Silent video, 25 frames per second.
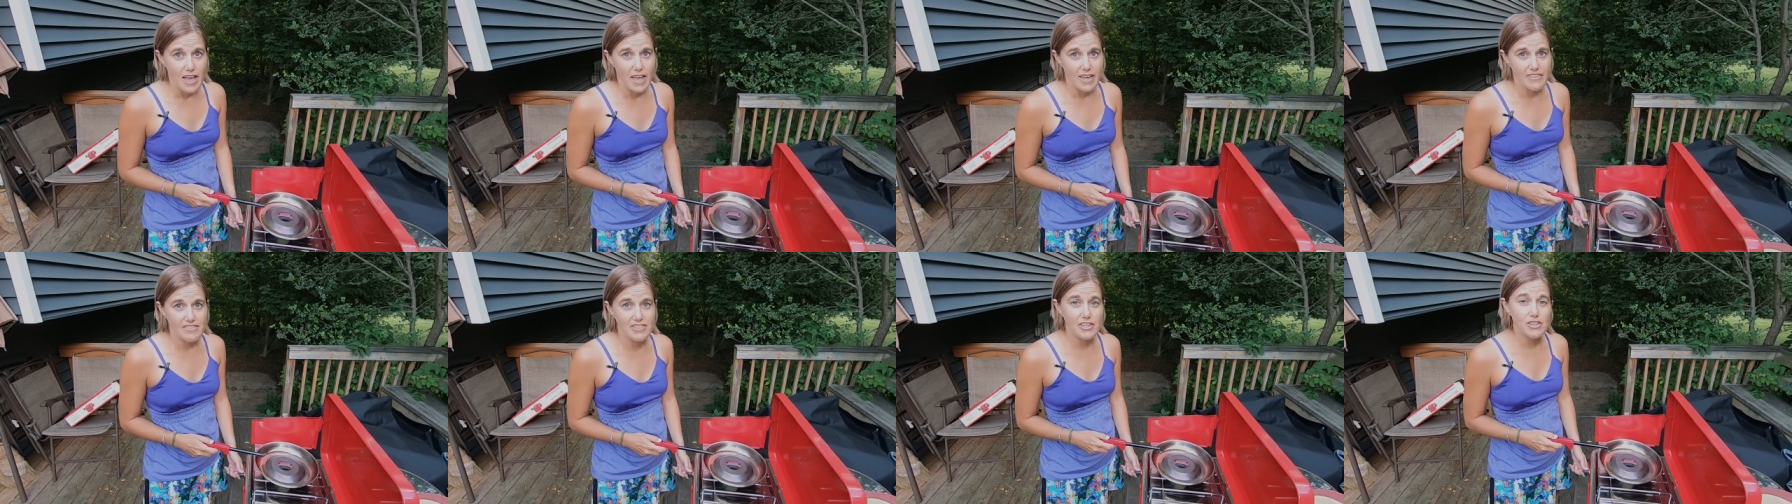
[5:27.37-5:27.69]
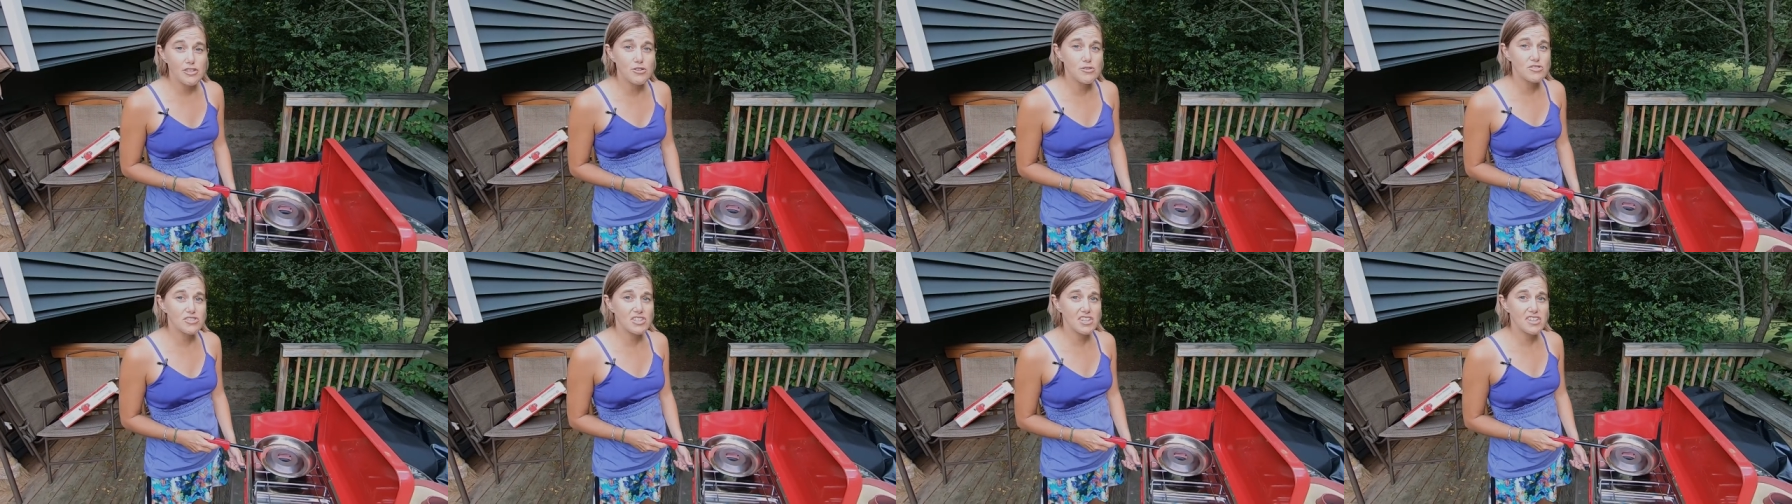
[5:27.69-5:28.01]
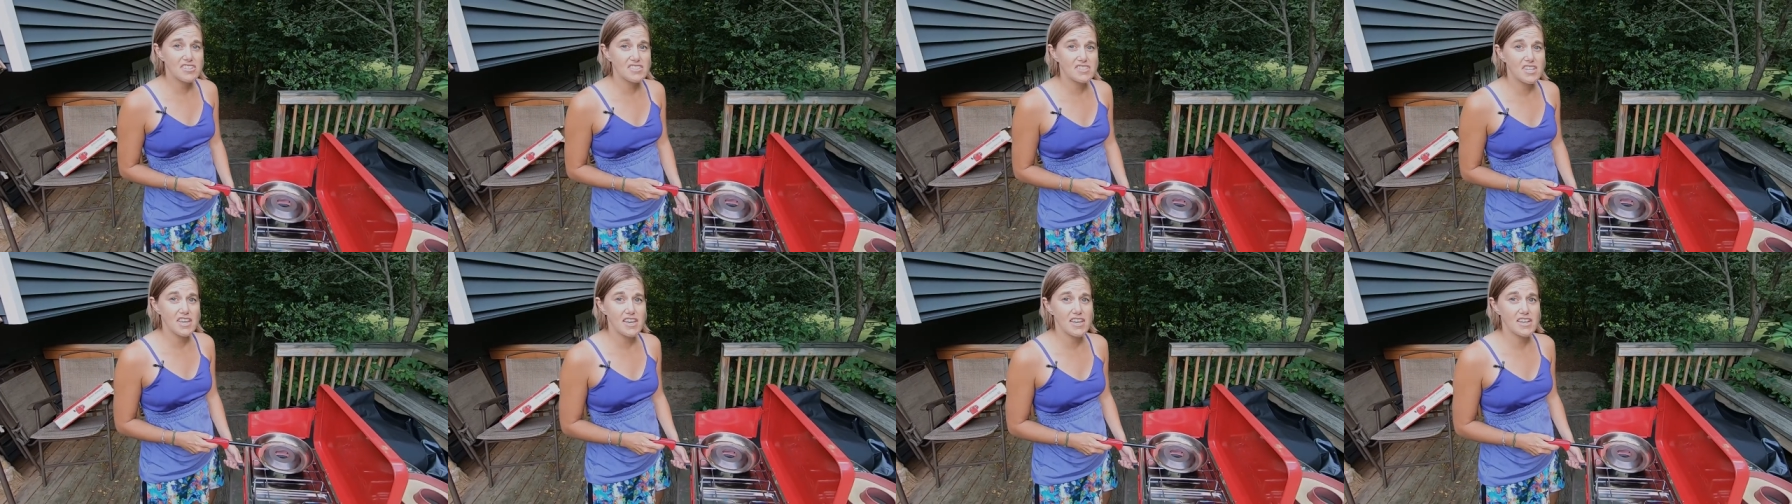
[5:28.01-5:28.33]
They usually
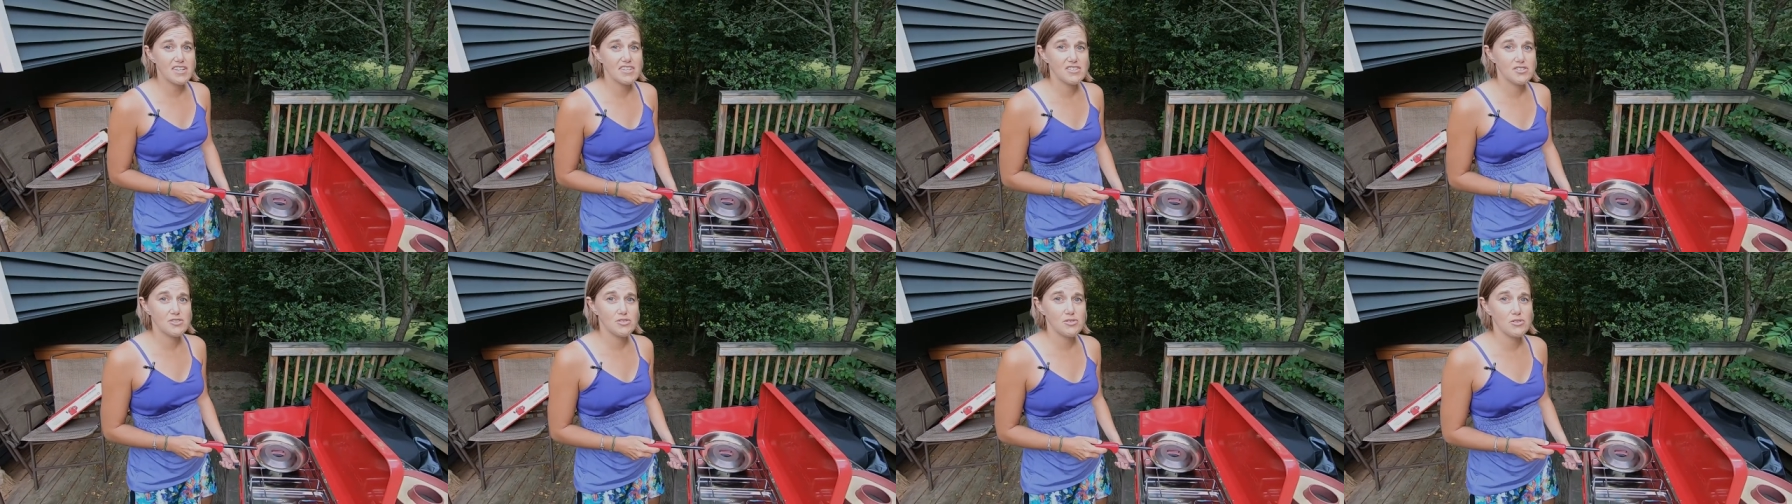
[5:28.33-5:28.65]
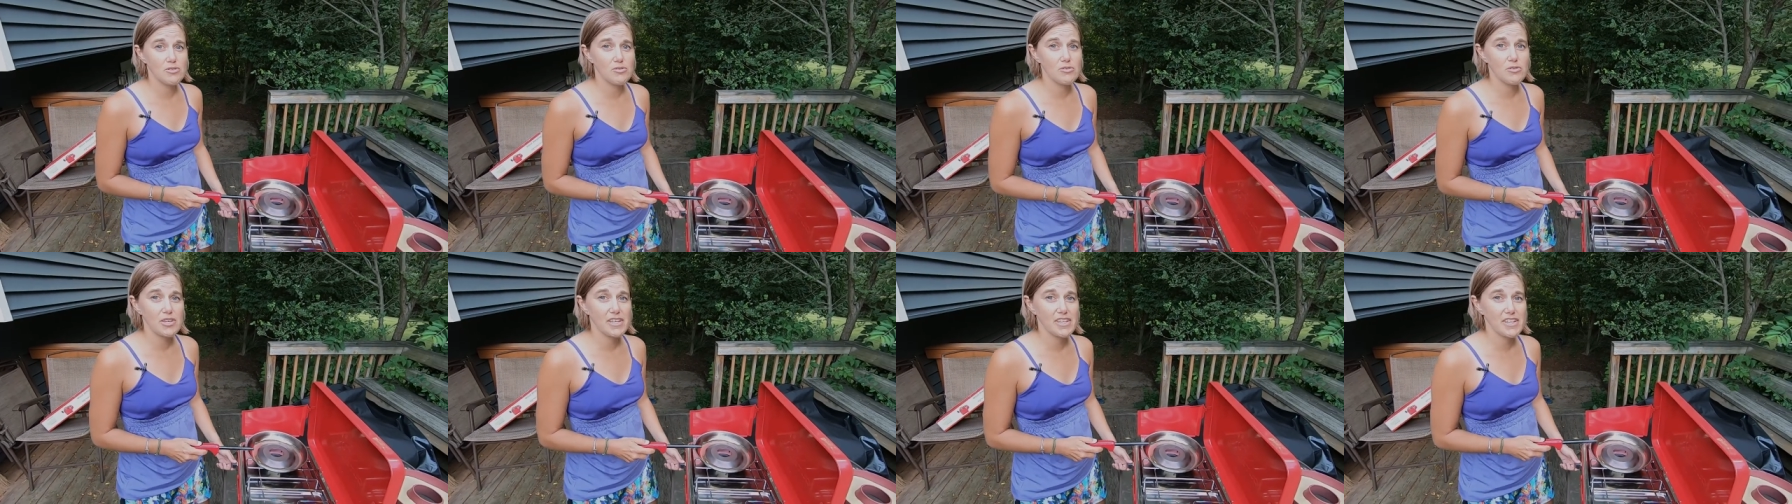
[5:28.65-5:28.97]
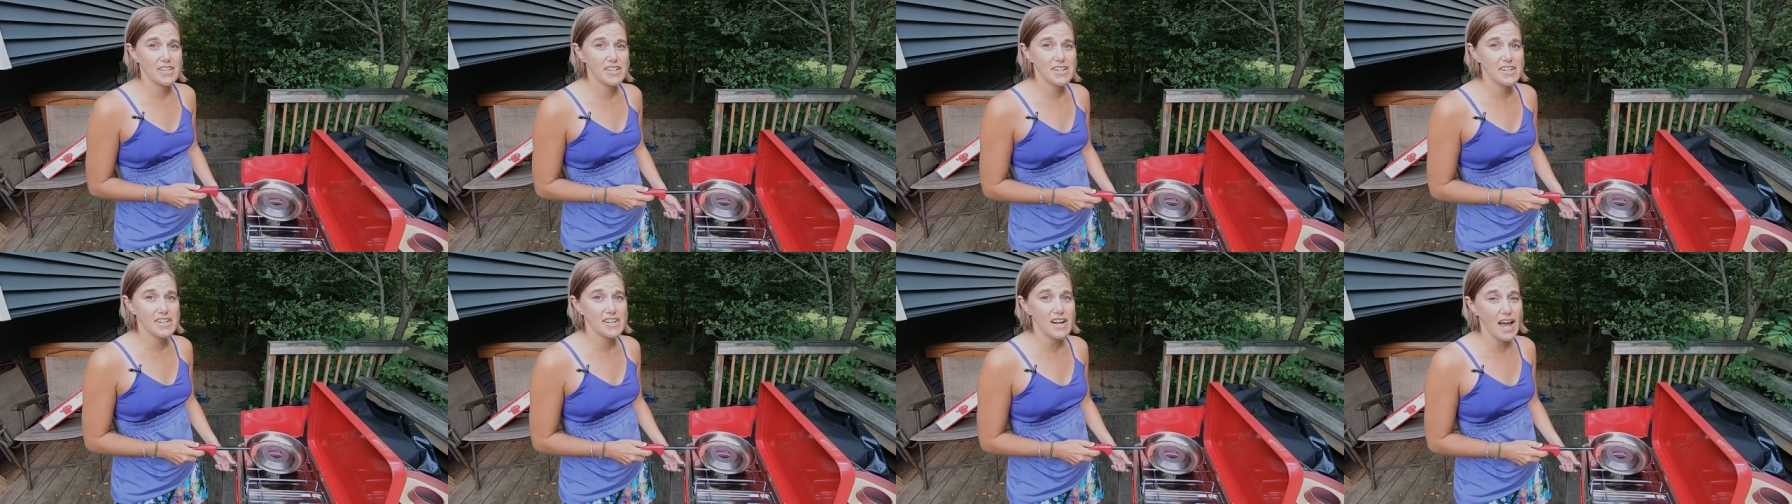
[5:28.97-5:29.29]
say to
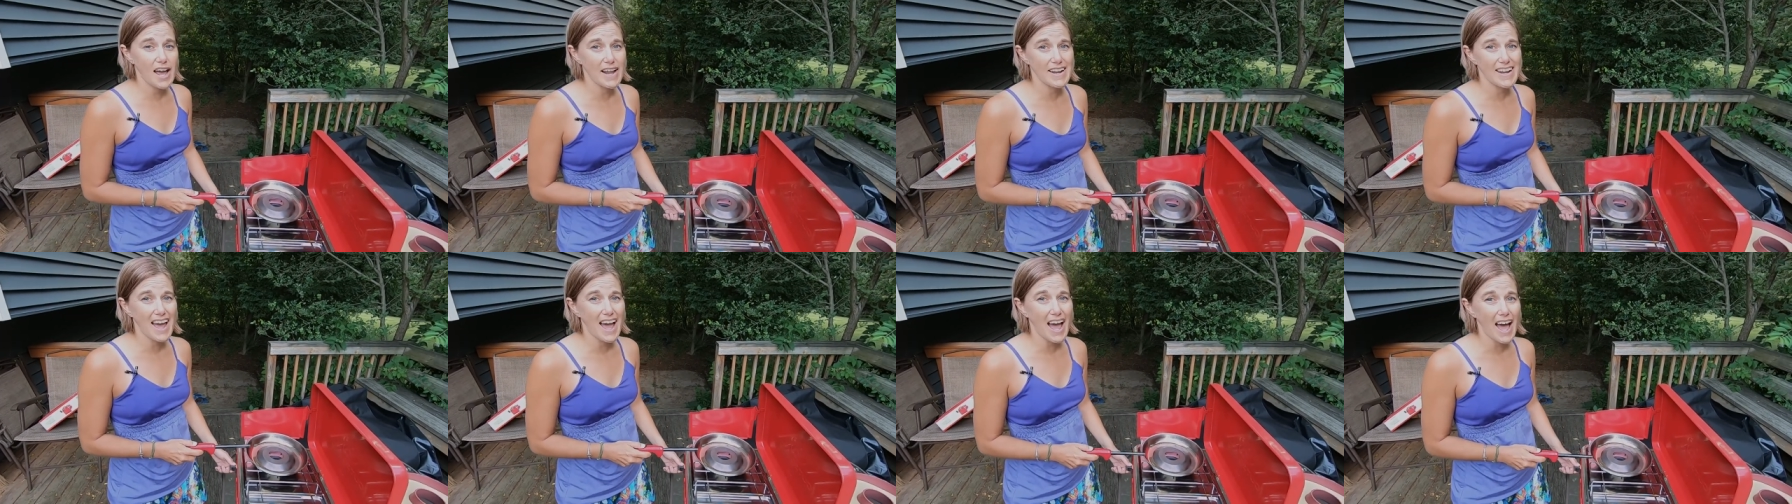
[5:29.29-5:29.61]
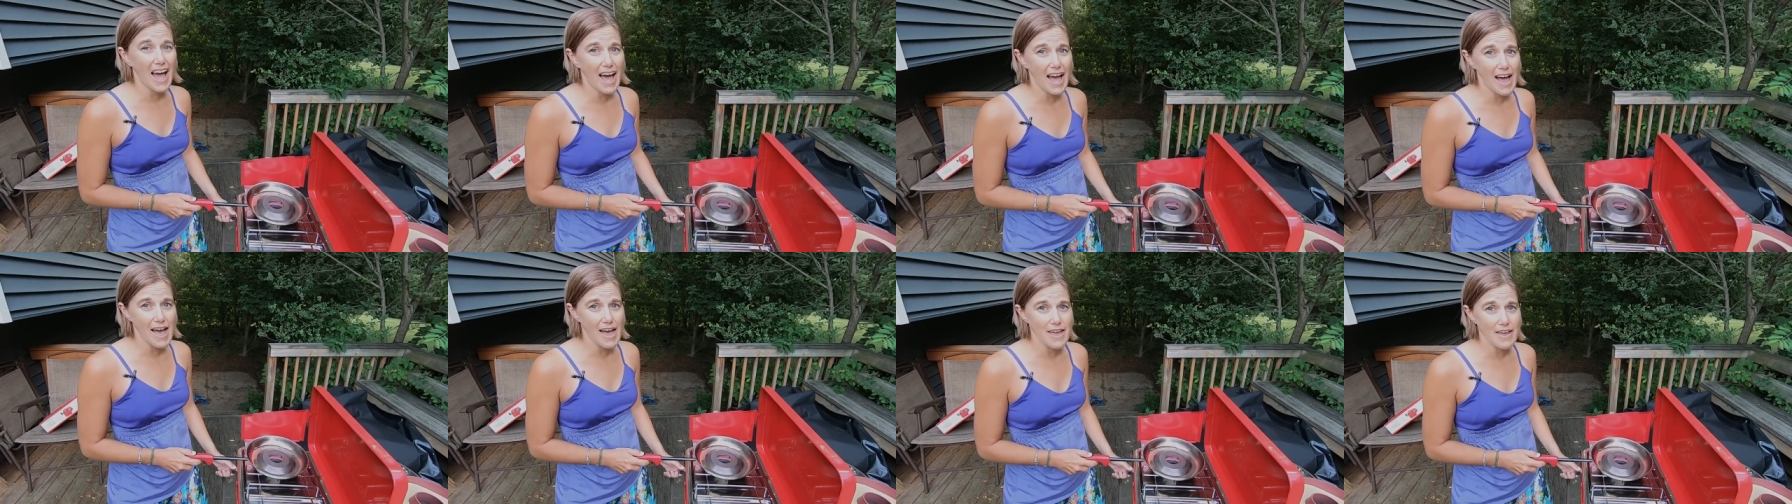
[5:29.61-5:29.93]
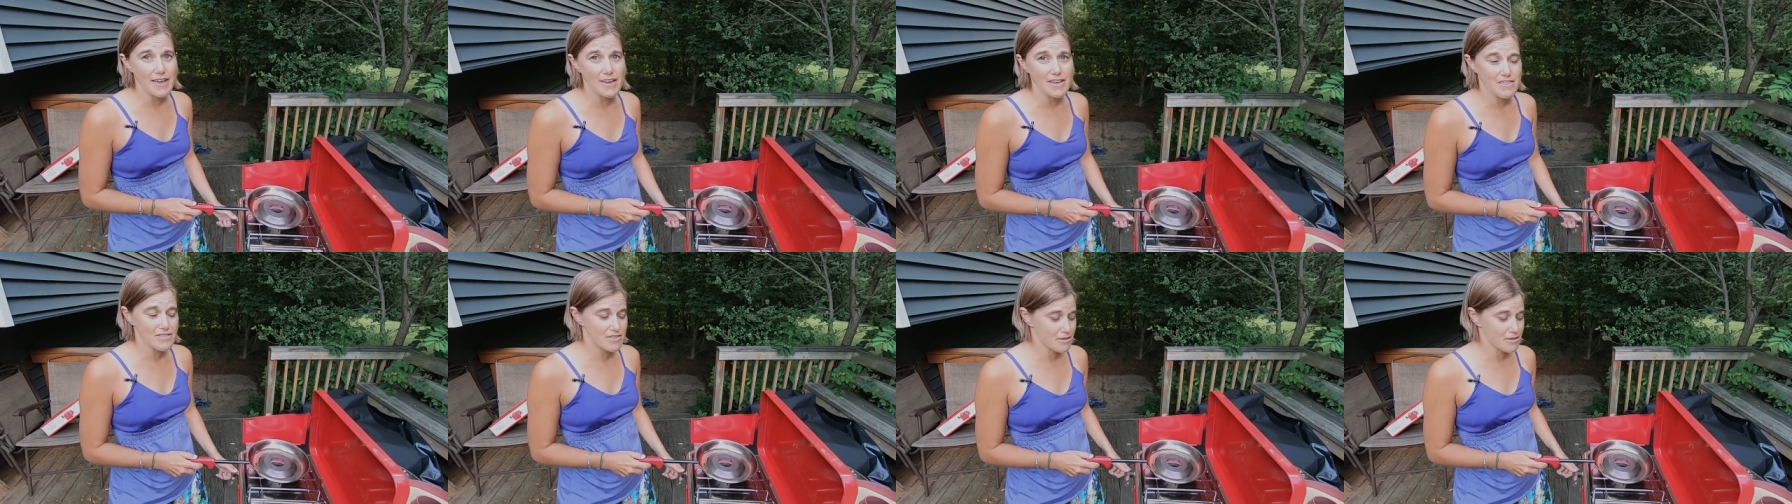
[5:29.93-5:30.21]
heat it on high,